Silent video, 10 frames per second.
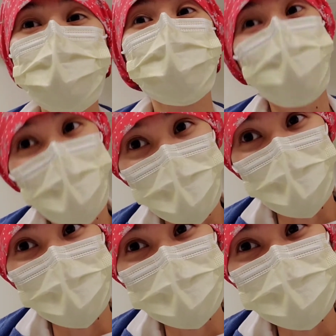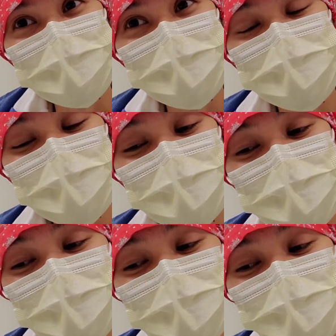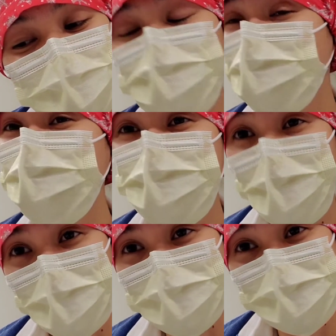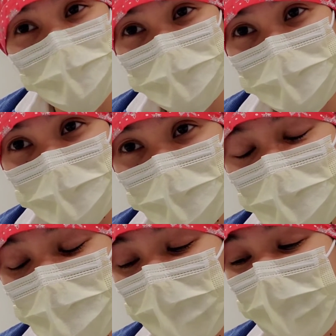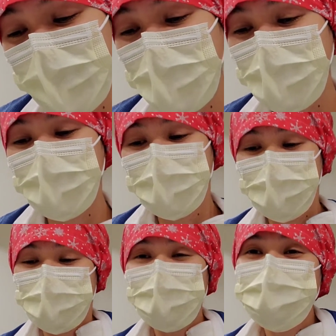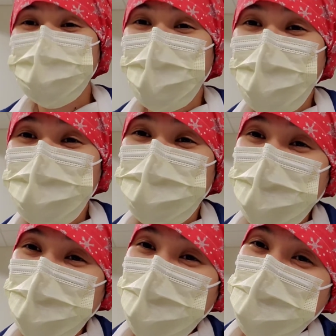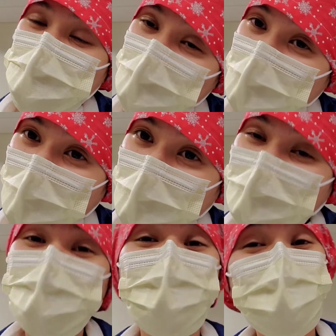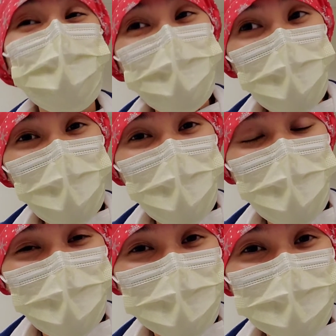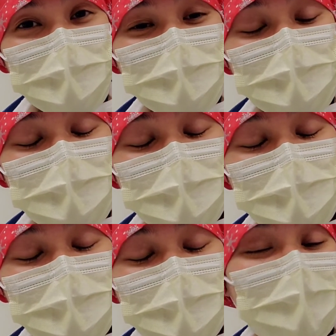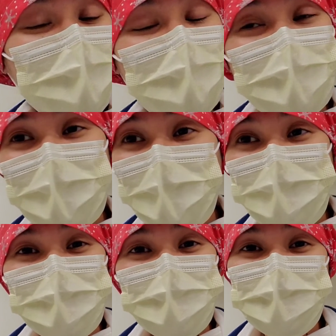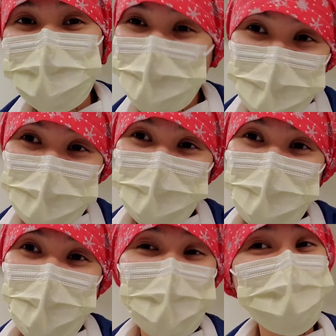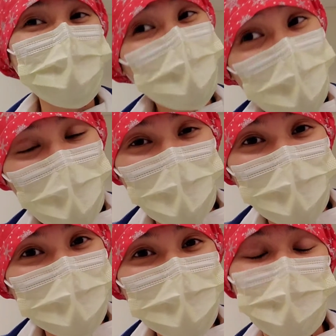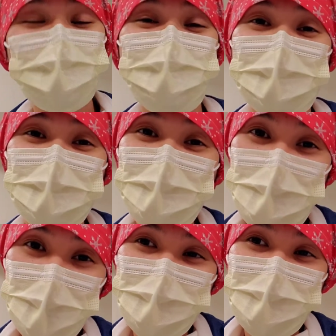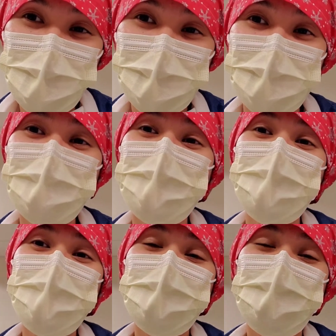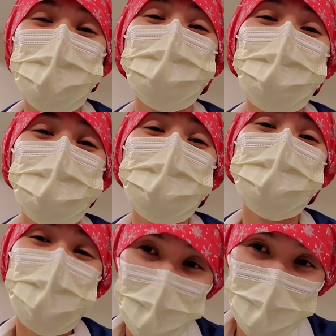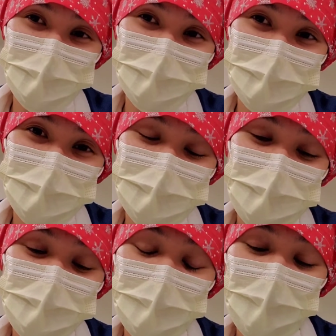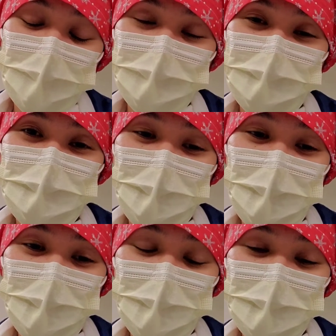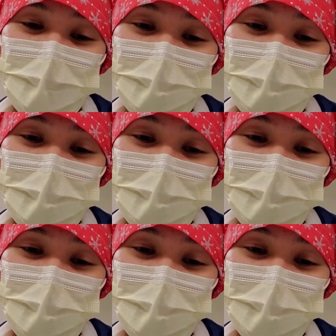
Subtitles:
the cons. There's always cons in everything. Let's start with number 1, calls. Every facility has calls. If you work in the main OR, there will be calls. So